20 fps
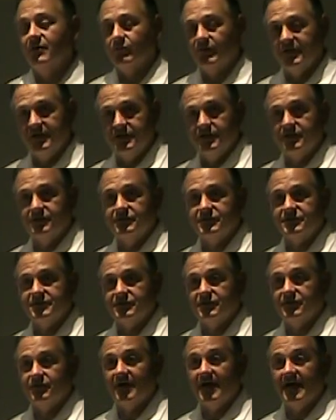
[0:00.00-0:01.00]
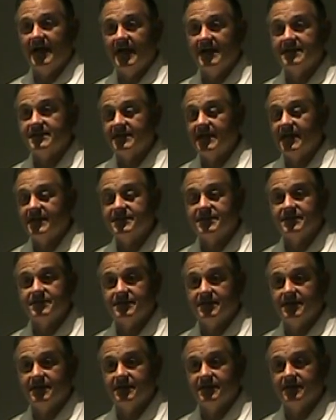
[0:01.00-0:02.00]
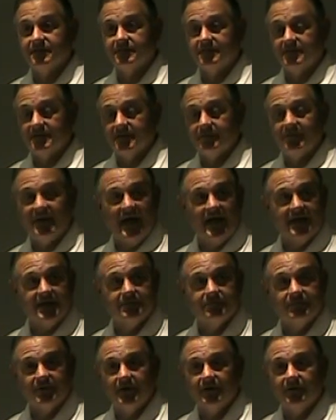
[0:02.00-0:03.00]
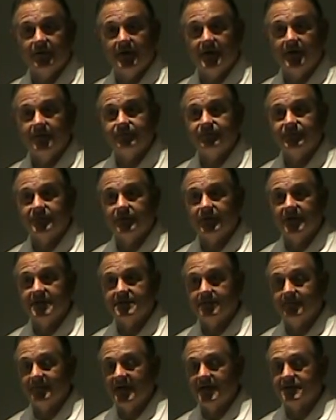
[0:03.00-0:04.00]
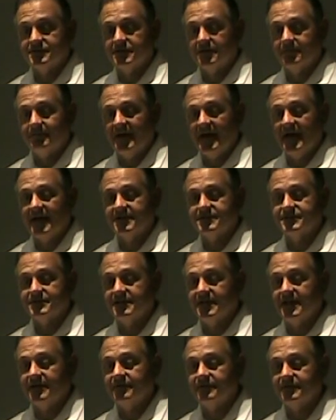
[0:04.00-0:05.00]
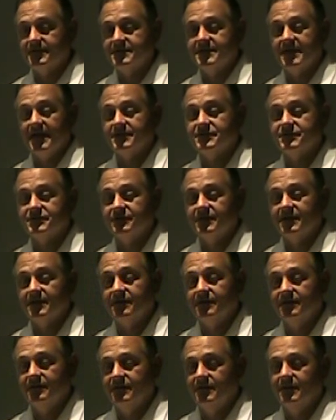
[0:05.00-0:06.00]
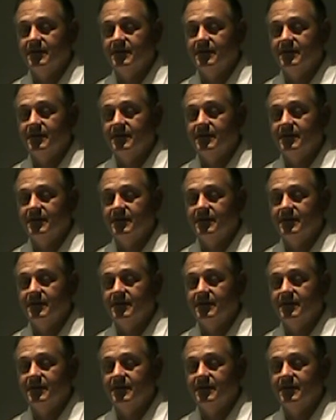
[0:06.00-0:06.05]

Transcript: We use U I S S as the, the packet program, right, to bounce our packets and enter the text string.